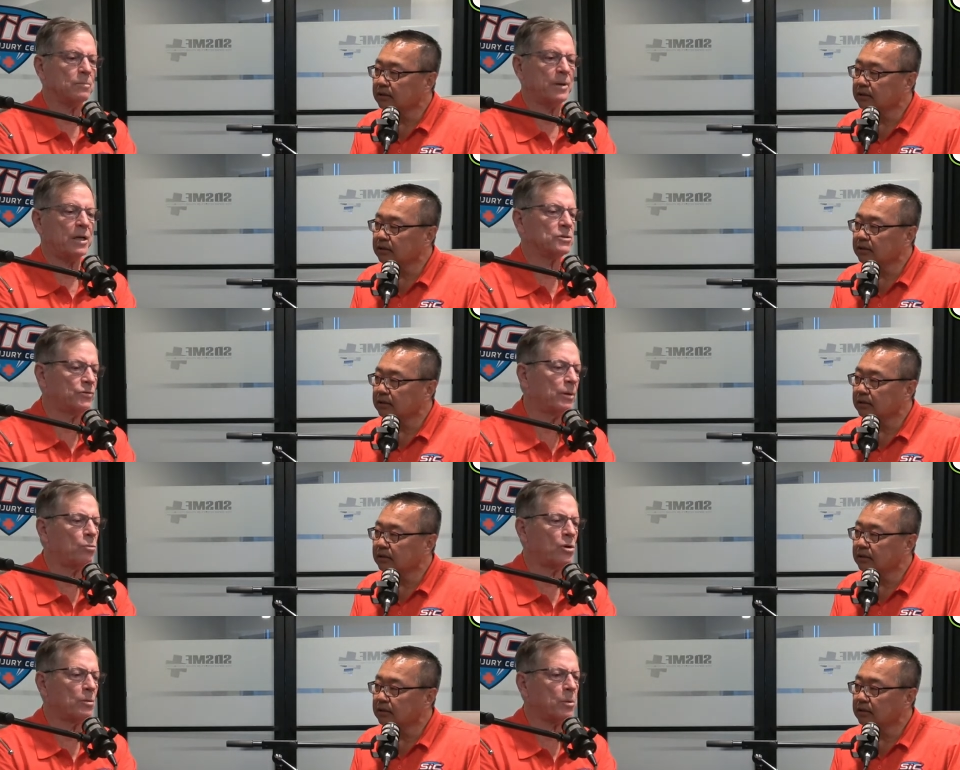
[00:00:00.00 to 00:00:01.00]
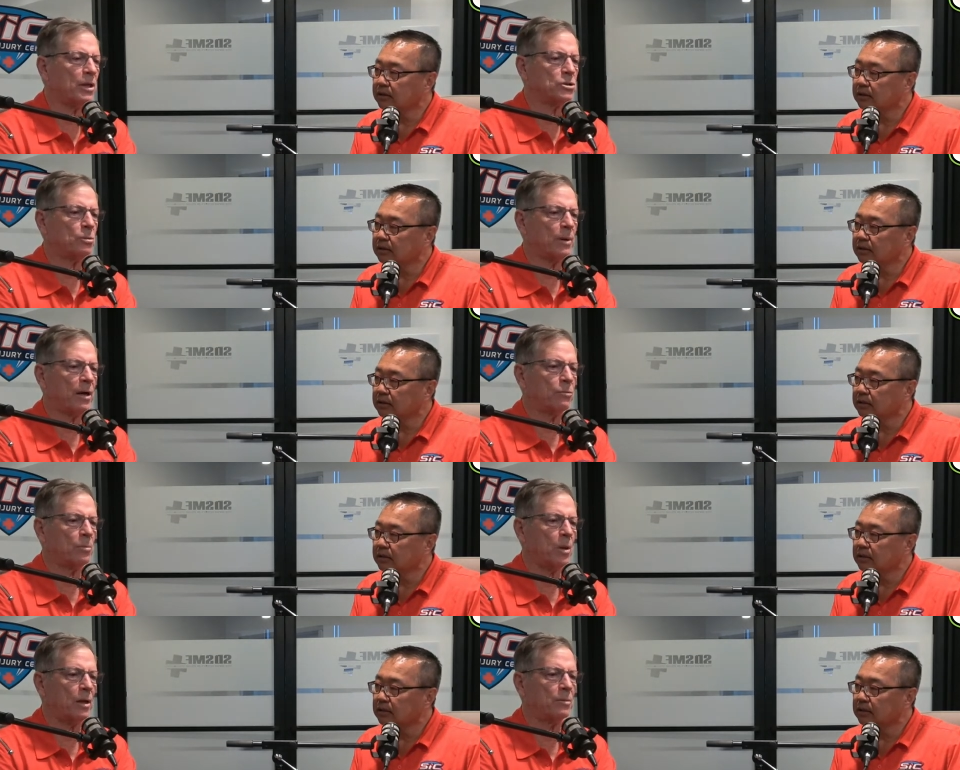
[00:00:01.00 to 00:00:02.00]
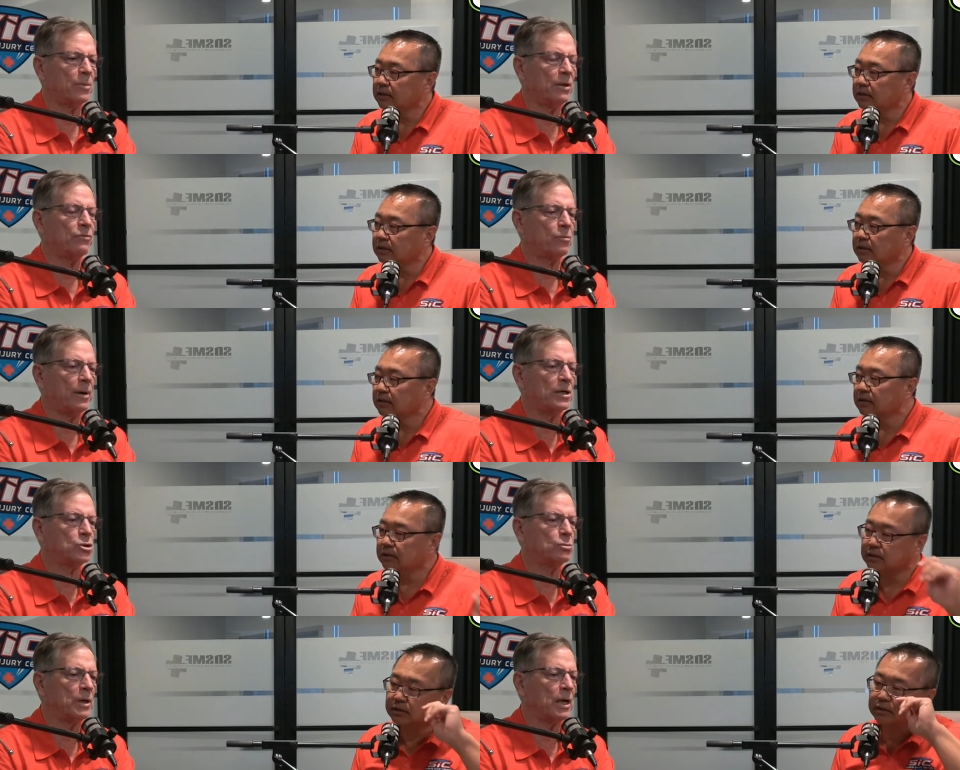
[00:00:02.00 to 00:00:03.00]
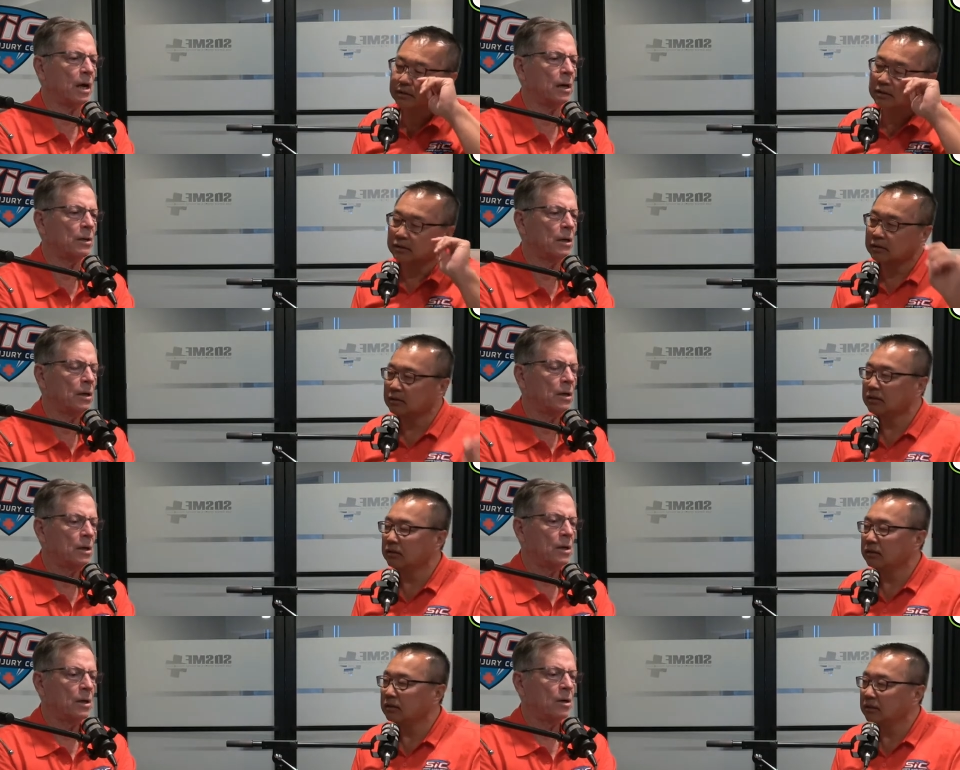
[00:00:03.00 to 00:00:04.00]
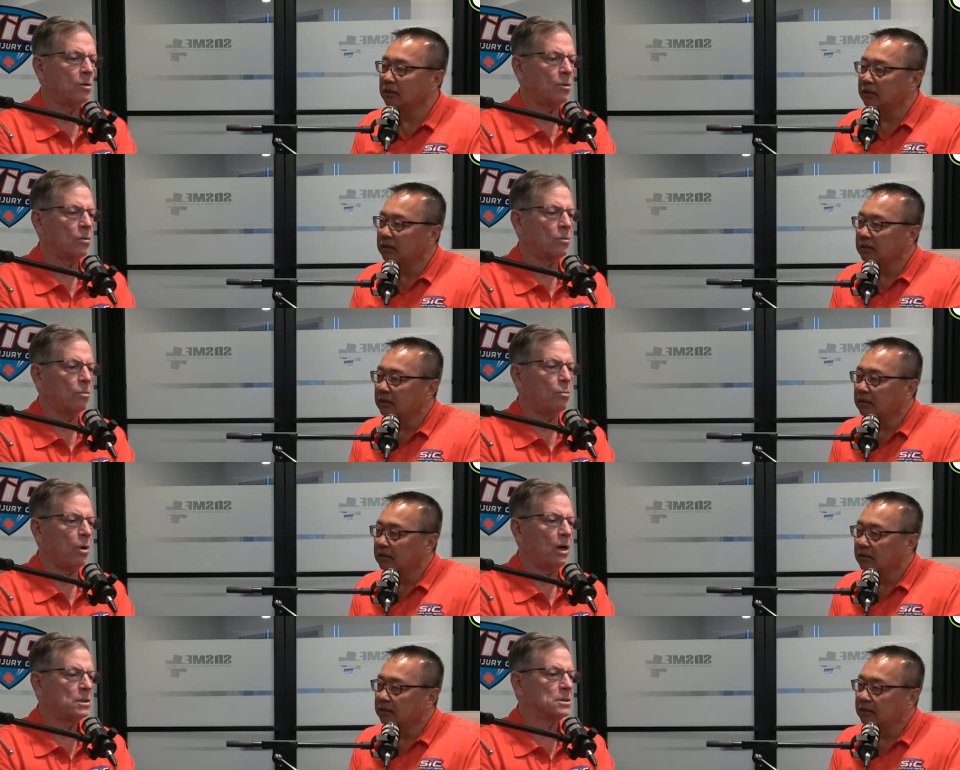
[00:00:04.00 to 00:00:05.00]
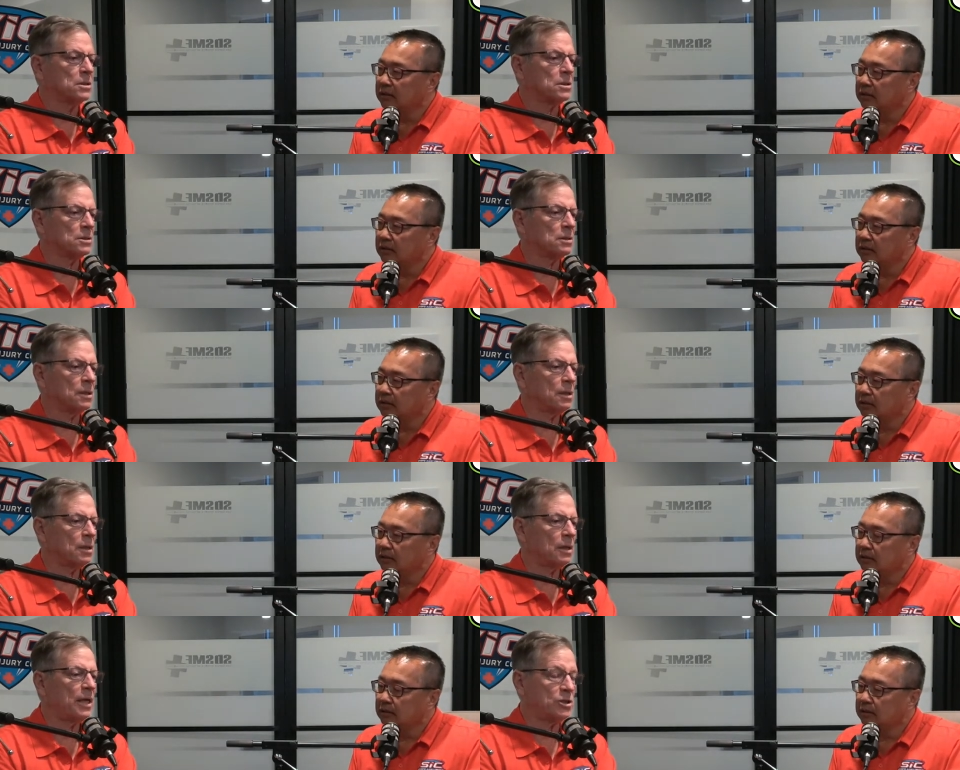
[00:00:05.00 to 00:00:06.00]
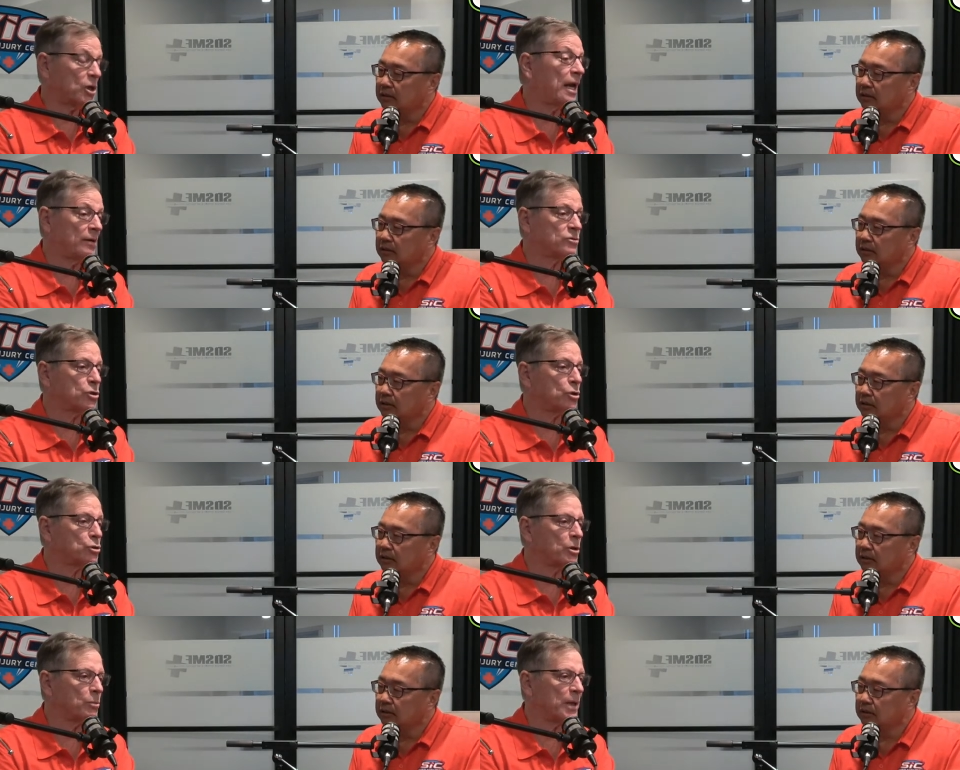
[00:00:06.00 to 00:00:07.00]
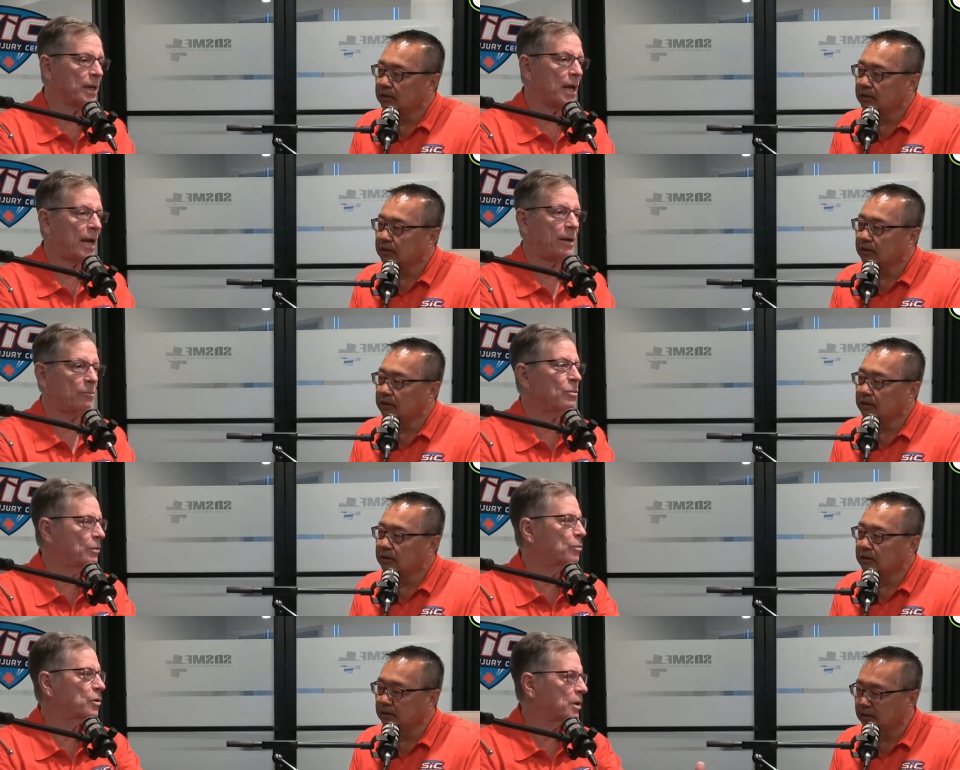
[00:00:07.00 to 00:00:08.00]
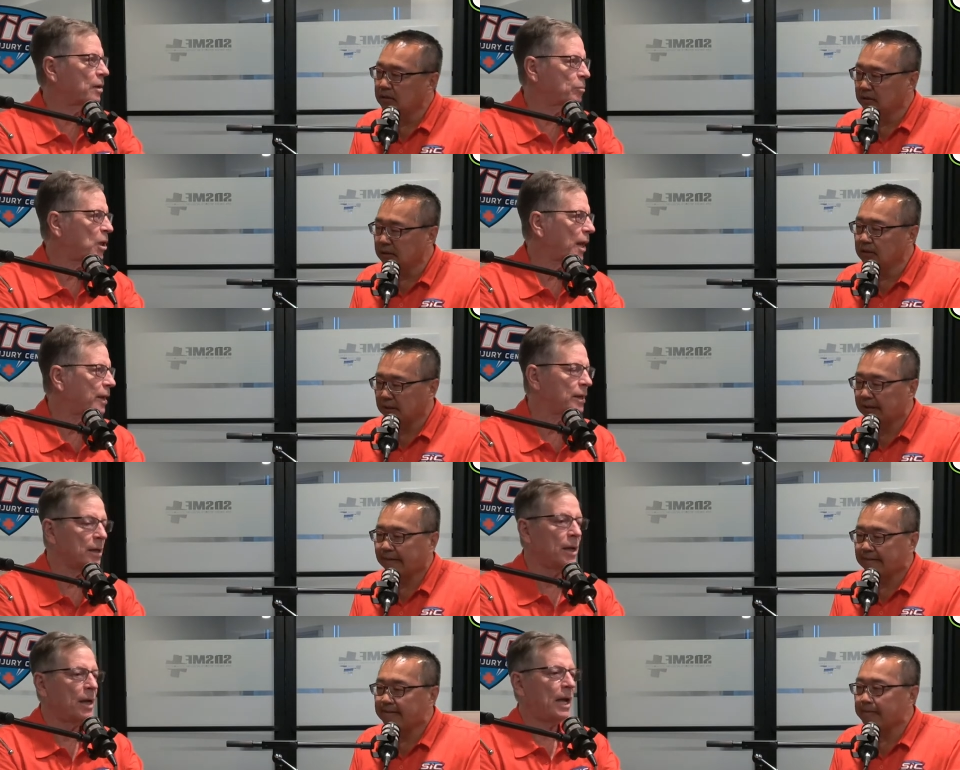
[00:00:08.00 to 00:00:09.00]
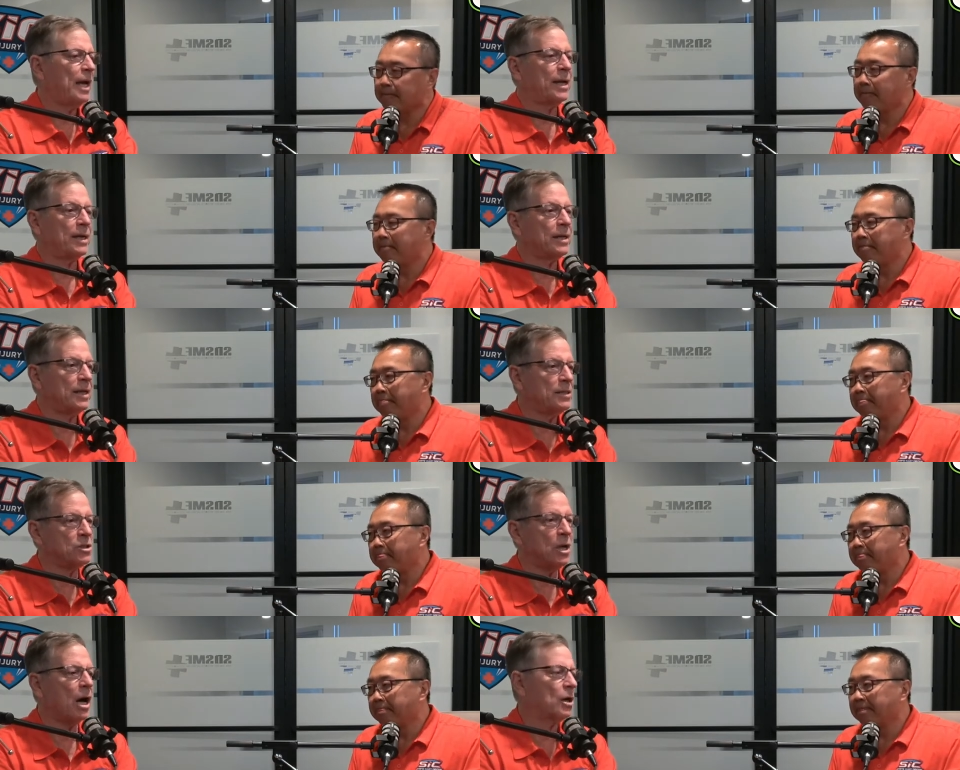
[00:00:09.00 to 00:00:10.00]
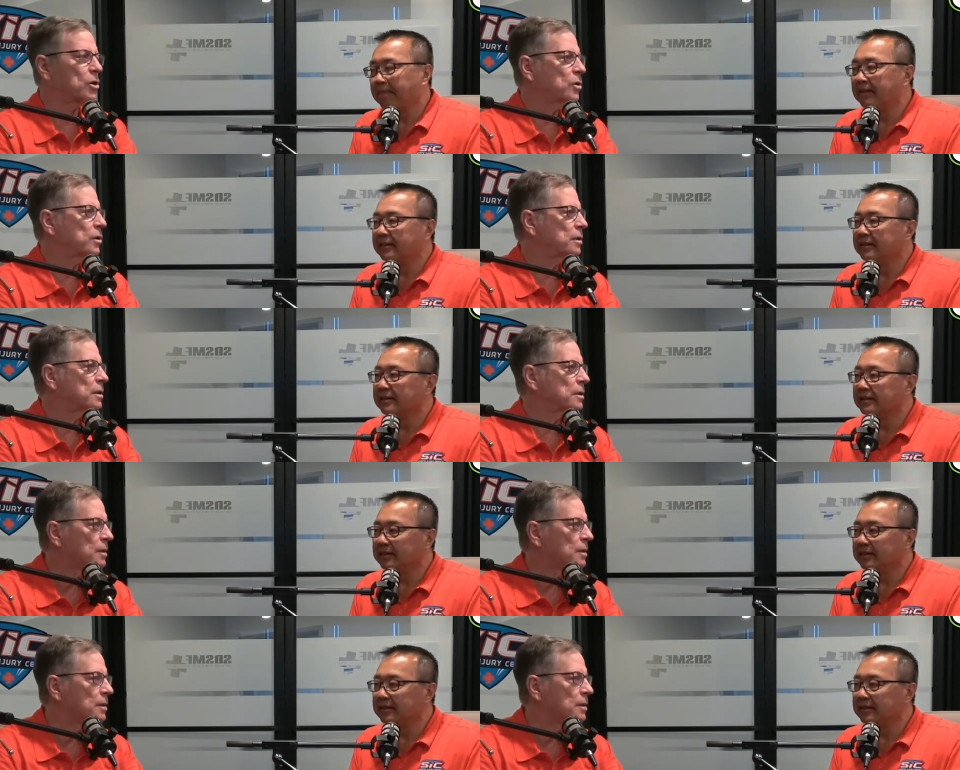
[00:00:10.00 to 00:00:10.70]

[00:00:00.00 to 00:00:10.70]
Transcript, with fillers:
Speaker 1: because Philip wanted to play so bad. We played him. The information we got was he's going to have surgery when the game when we're done playing, and he's not going to.